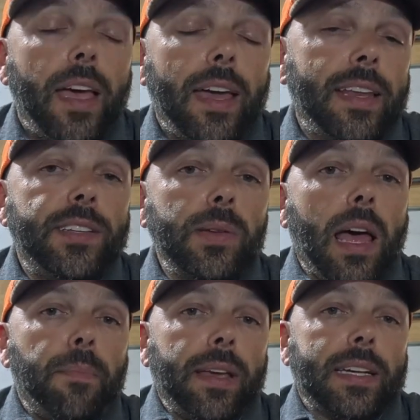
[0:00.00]
And I do
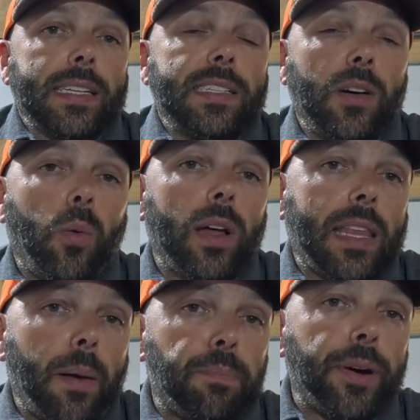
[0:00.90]
that because I don't want
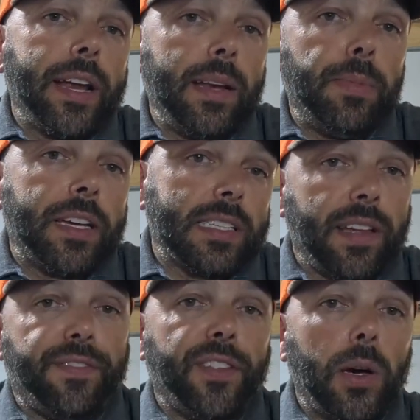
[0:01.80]
that braid, because
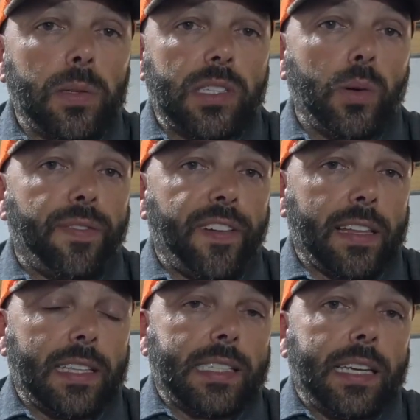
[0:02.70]
it floats, to
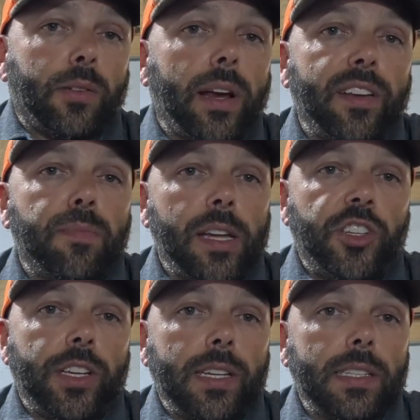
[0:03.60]
affect the sink rate of my
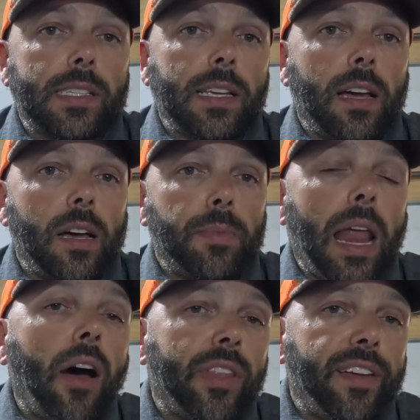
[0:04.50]
jigs and
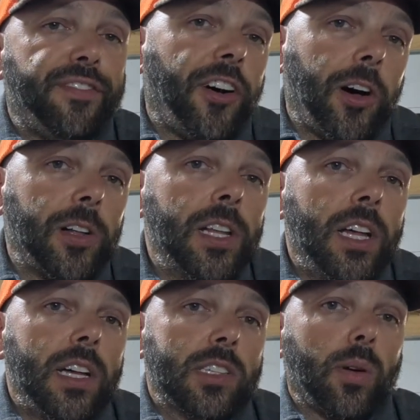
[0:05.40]
how they fall.
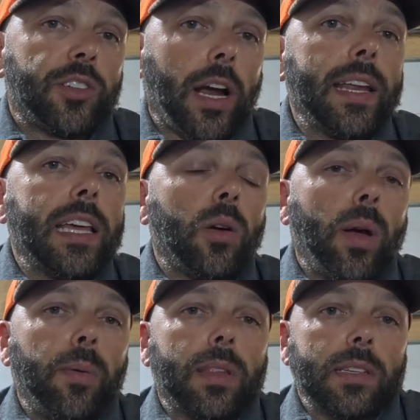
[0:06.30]
So I try to get
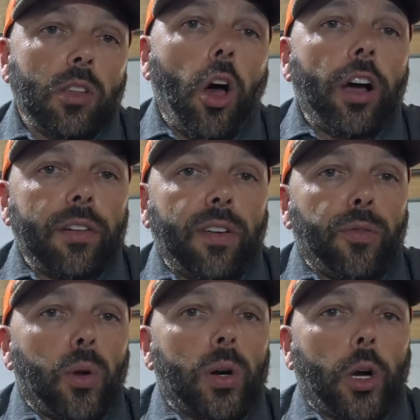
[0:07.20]
away with as long of a
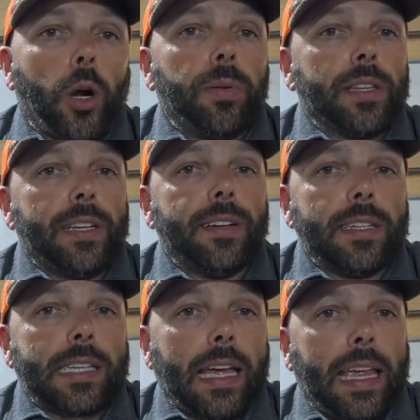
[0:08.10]
fluorocarbon leader
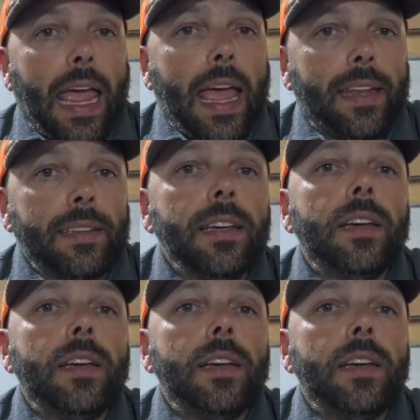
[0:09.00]
as I can.